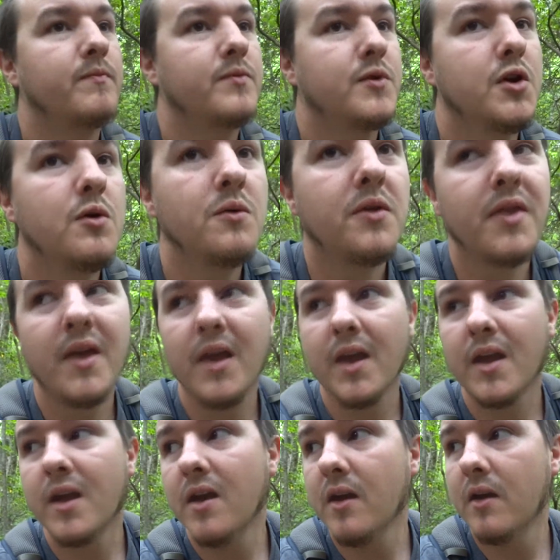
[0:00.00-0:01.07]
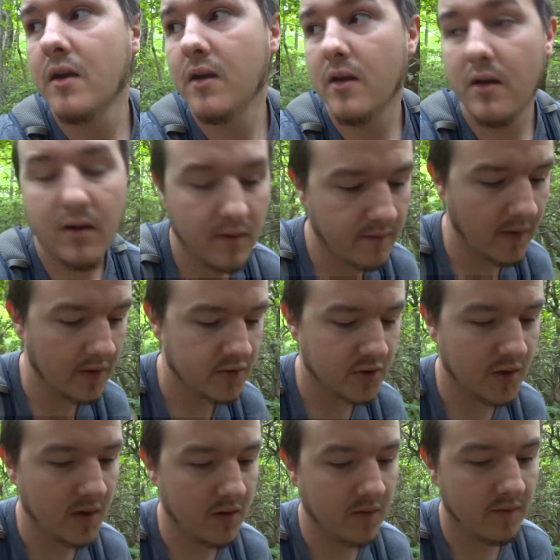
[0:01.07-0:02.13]
too thick,
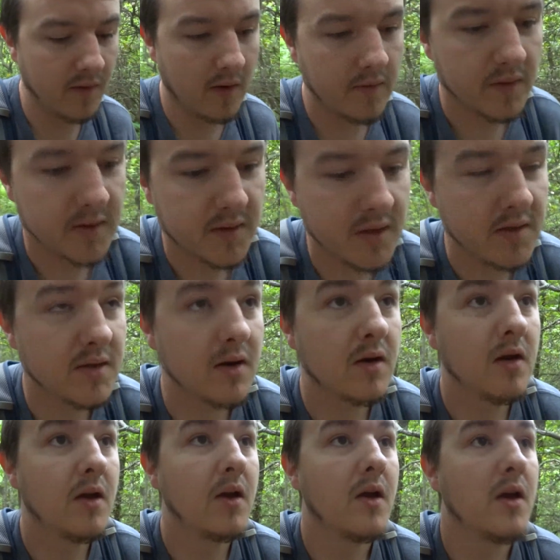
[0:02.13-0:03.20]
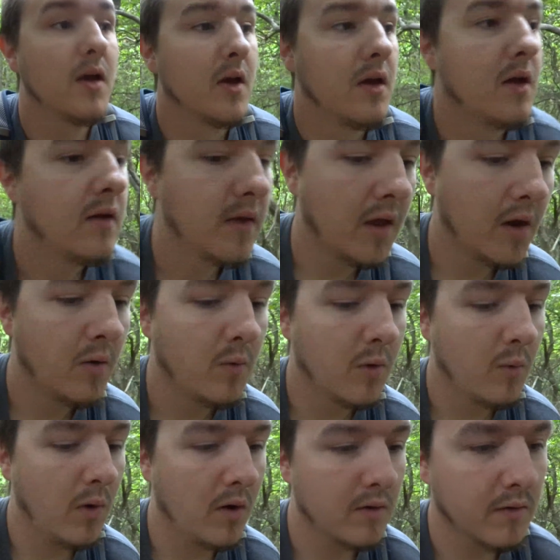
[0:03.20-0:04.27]
especially in the velvet season. They don't want
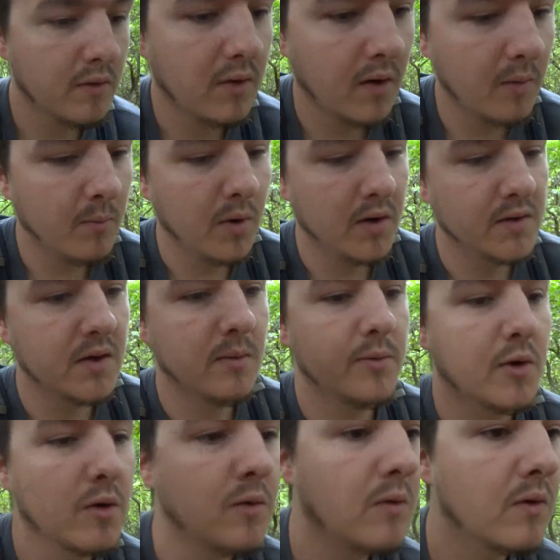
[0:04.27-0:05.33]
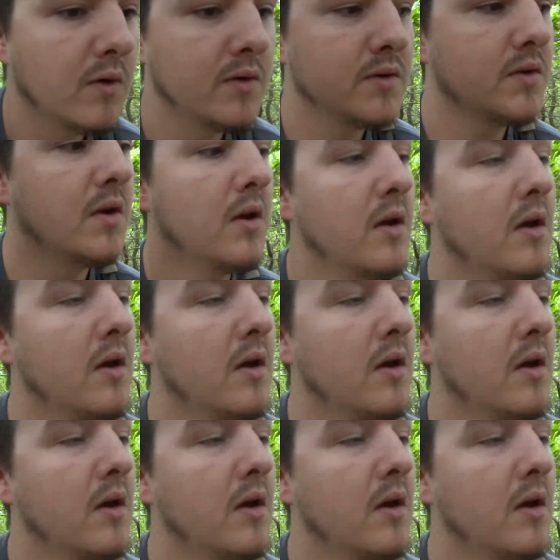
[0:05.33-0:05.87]
to walk through there and bust up their horns.